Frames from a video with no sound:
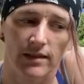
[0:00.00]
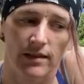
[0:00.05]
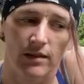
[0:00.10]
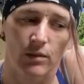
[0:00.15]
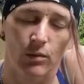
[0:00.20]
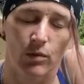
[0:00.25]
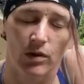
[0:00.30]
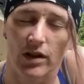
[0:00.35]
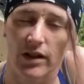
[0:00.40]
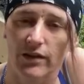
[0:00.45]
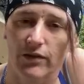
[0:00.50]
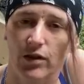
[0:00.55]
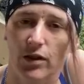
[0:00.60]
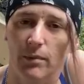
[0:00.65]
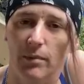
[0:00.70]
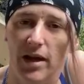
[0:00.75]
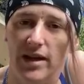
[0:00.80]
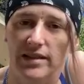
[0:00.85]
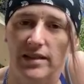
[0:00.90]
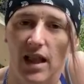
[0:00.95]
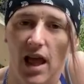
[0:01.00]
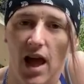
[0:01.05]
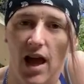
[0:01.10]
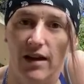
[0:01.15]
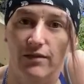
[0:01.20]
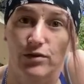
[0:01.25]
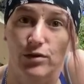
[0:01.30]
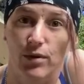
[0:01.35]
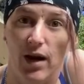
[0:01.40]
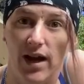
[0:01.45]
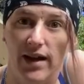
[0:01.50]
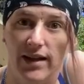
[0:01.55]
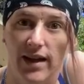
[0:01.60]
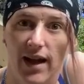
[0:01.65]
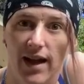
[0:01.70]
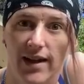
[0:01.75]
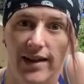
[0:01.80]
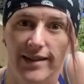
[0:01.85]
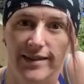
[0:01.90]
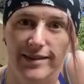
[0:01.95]
we're living our best lives, right,
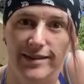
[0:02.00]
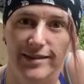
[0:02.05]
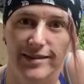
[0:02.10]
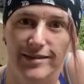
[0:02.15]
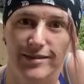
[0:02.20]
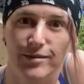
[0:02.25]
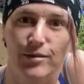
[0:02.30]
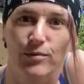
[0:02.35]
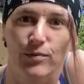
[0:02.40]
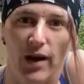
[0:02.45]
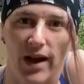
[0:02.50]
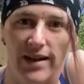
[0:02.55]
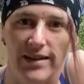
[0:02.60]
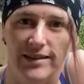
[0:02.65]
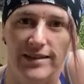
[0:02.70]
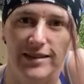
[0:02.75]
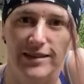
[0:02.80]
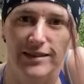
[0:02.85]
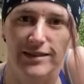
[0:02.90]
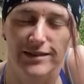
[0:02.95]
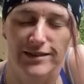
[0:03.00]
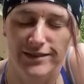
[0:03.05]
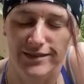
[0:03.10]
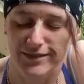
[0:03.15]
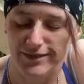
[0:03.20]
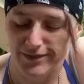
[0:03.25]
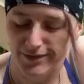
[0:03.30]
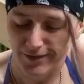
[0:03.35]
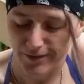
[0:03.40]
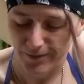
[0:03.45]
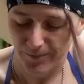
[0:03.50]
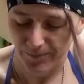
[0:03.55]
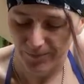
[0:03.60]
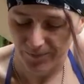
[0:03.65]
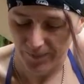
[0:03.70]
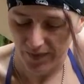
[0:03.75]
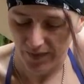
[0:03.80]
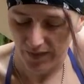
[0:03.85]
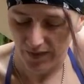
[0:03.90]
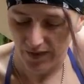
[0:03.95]
guys? Right.
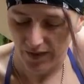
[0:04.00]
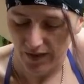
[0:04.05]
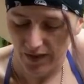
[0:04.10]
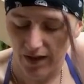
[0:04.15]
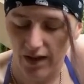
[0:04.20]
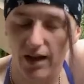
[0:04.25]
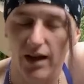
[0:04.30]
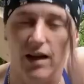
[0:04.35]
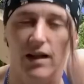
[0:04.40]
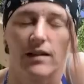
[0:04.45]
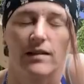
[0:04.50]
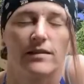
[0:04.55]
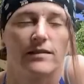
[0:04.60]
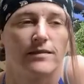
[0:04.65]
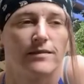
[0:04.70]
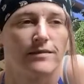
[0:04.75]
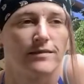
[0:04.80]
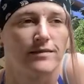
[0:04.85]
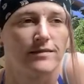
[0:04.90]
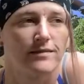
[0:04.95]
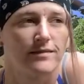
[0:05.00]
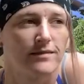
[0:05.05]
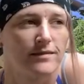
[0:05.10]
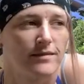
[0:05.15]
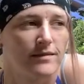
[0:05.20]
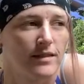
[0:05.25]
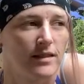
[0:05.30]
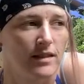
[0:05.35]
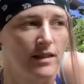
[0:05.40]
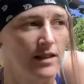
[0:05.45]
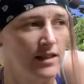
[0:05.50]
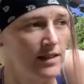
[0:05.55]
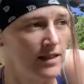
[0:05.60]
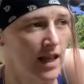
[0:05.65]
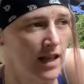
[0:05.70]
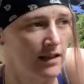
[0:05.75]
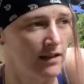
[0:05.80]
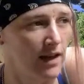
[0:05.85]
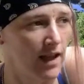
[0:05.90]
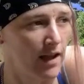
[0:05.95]
Huh. I need
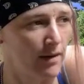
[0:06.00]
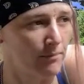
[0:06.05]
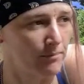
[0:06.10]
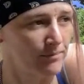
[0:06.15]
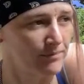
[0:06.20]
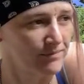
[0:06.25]
that nap.